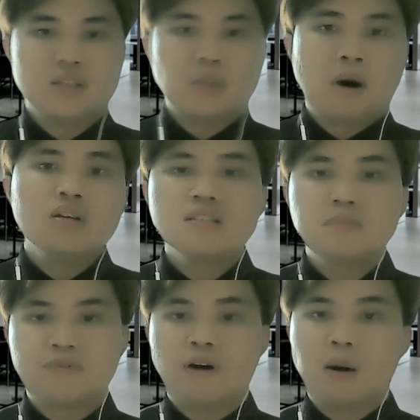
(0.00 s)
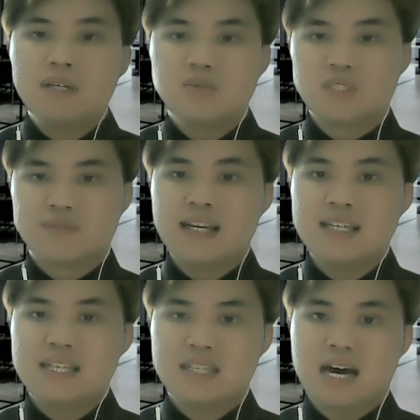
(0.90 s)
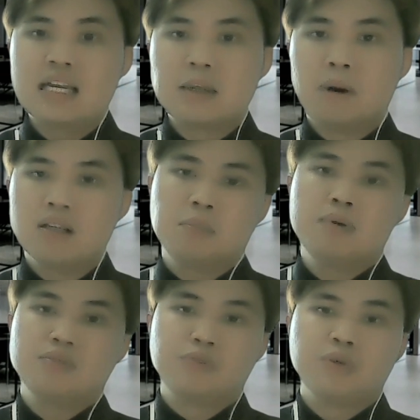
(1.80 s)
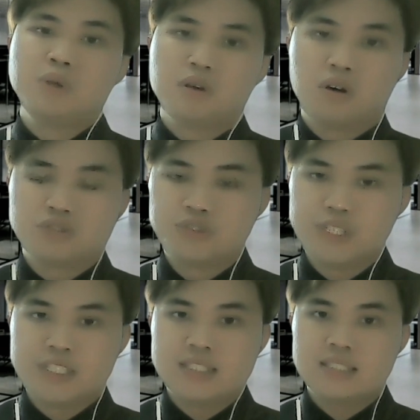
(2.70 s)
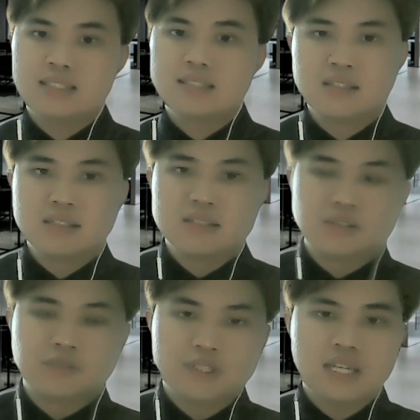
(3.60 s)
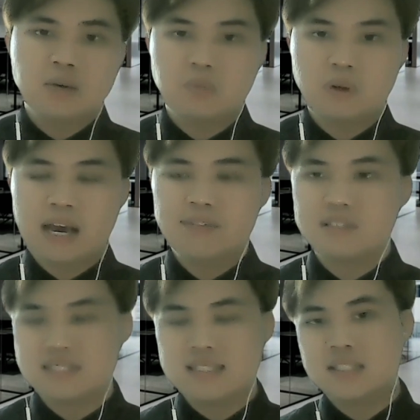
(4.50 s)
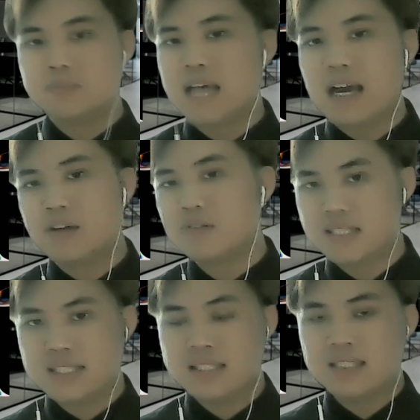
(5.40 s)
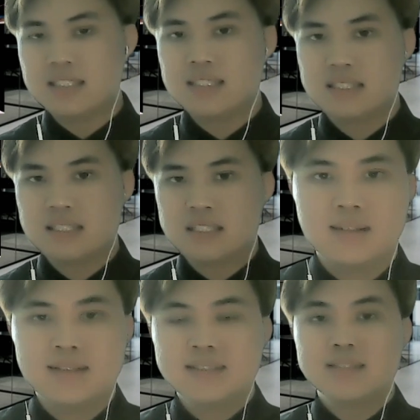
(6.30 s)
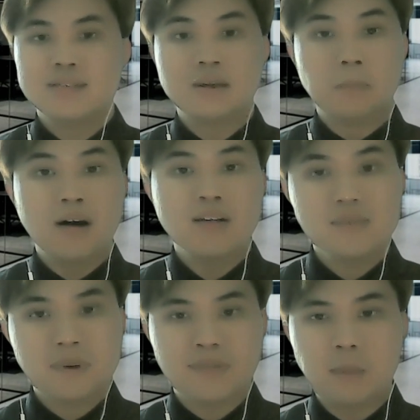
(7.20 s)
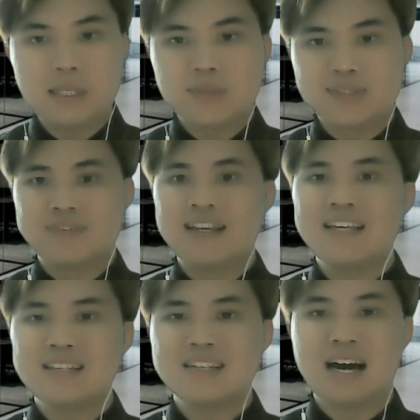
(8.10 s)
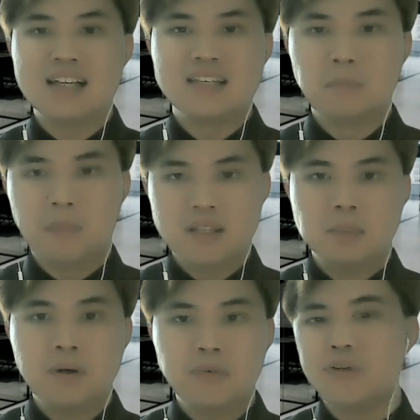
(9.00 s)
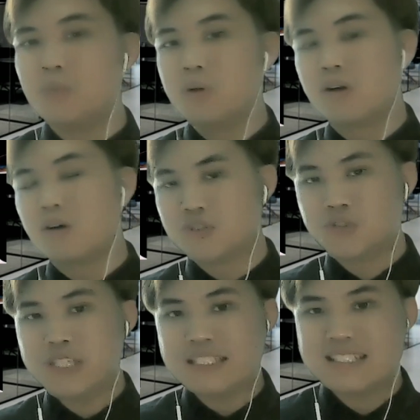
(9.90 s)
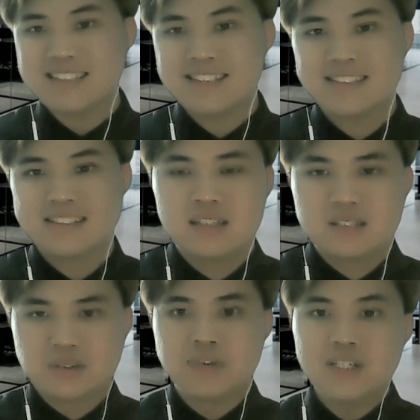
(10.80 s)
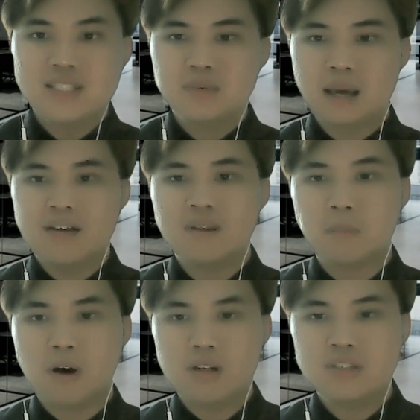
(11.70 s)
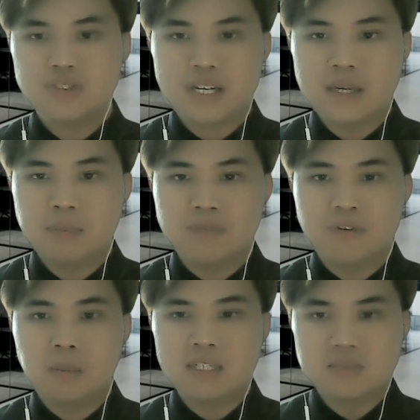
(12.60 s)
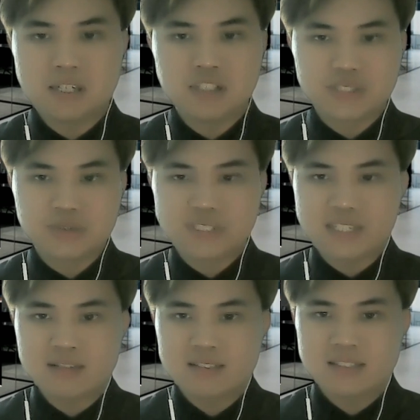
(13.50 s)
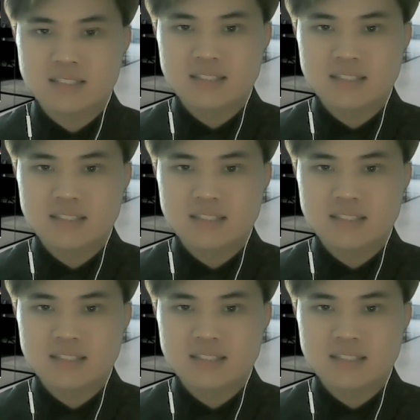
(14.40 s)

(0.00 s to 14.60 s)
the model's performance was validated under multiple real-world constraints. So first up, we have the system's accuracy. So the model's performance was validated under multiple real-world constraints. So first, we have the model training performance metrics results.